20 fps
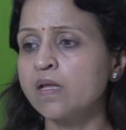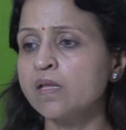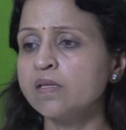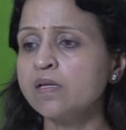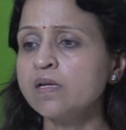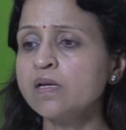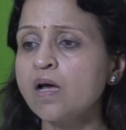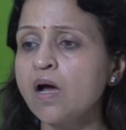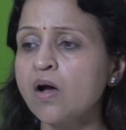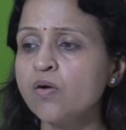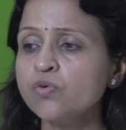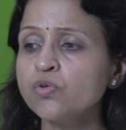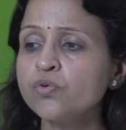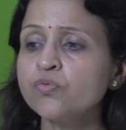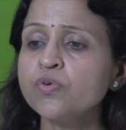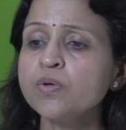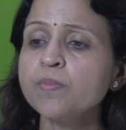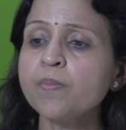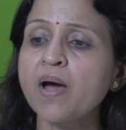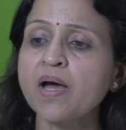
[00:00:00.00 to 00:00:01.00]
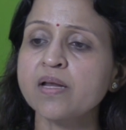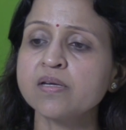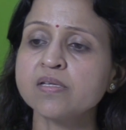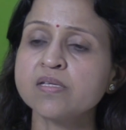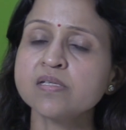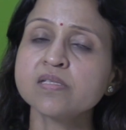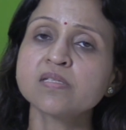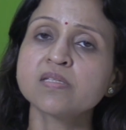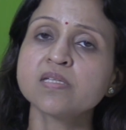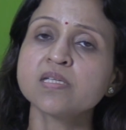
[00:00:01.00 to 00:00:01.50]
Then how do we
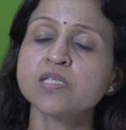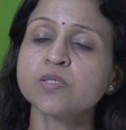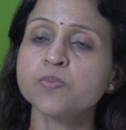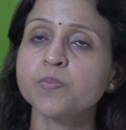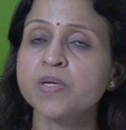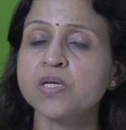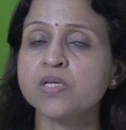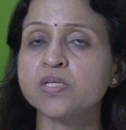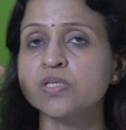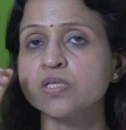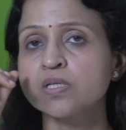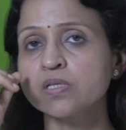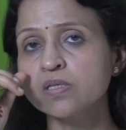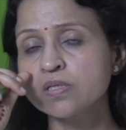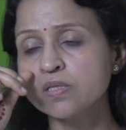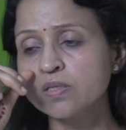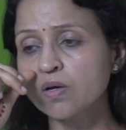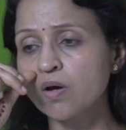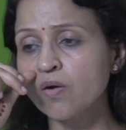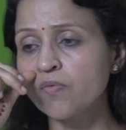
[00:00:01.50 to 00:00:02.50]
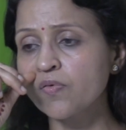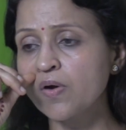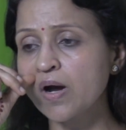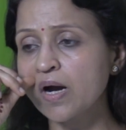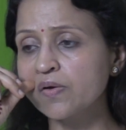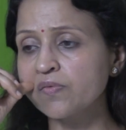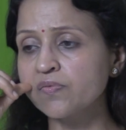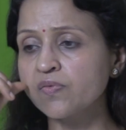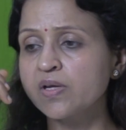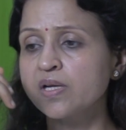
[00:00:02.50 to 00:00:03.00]
manage these patients of
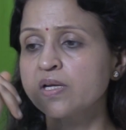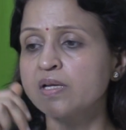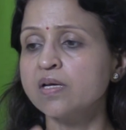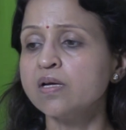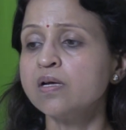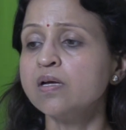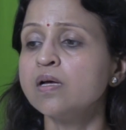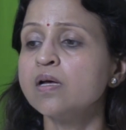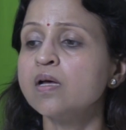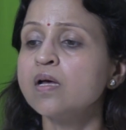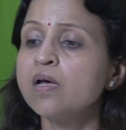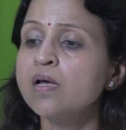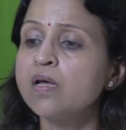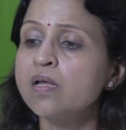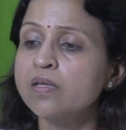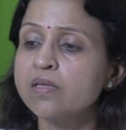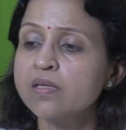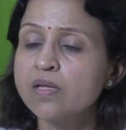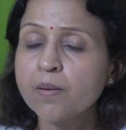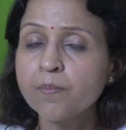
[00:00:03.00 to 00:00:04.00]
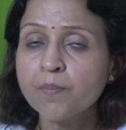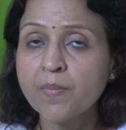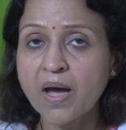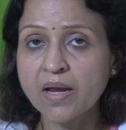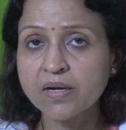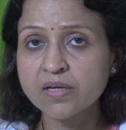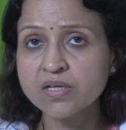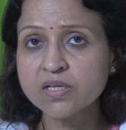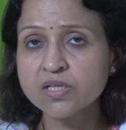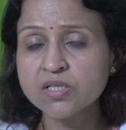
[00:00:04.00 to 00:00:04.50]
heart failure? The
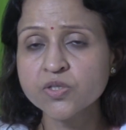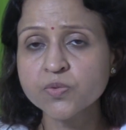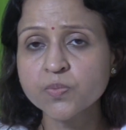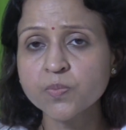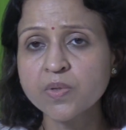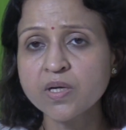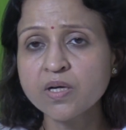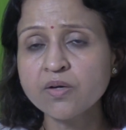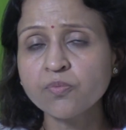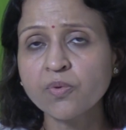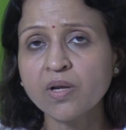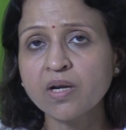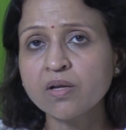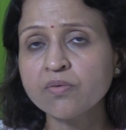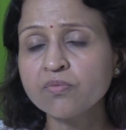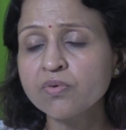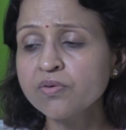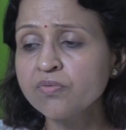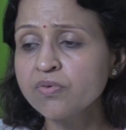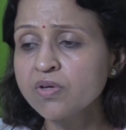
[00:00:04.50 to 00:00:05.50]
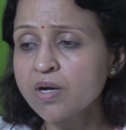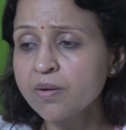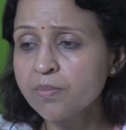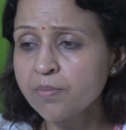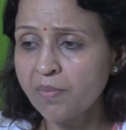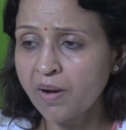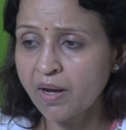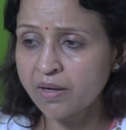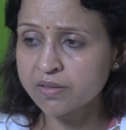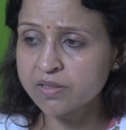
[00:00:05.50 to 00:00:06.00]
management, whenever we are
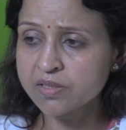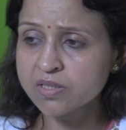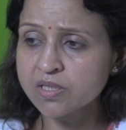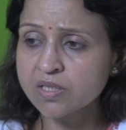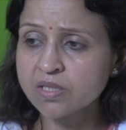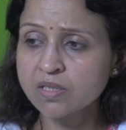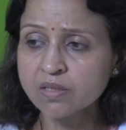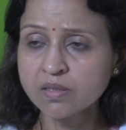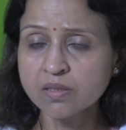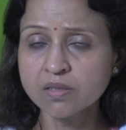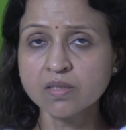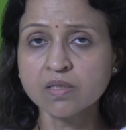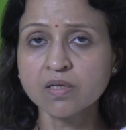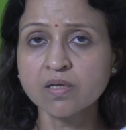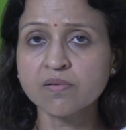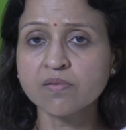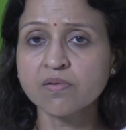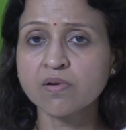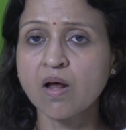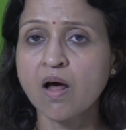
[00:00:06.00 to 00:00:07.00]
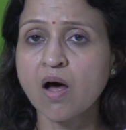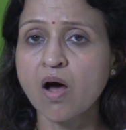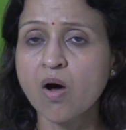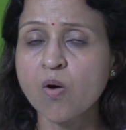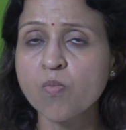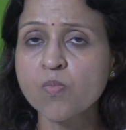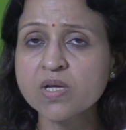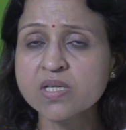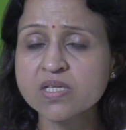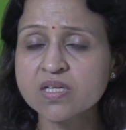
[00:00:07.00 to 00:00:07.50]
managing
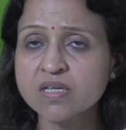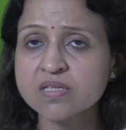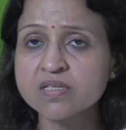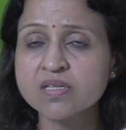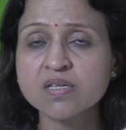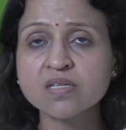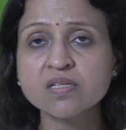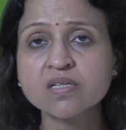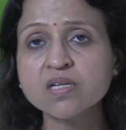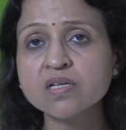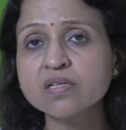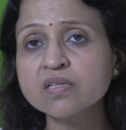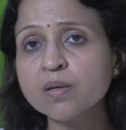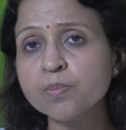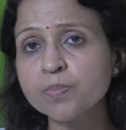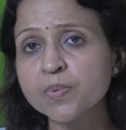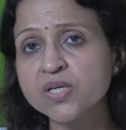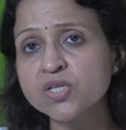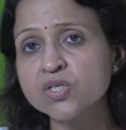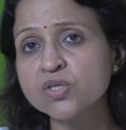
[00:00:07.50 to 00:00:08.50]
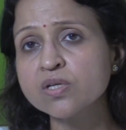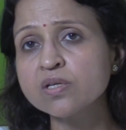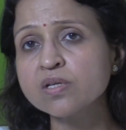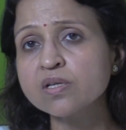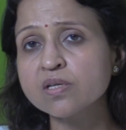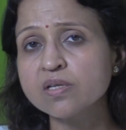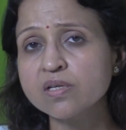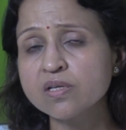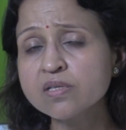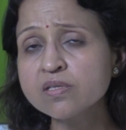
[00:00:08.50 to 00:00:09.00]
how much congested the patient
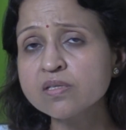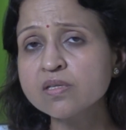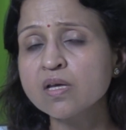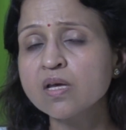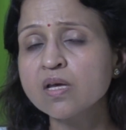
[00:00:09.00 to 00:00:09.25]
is,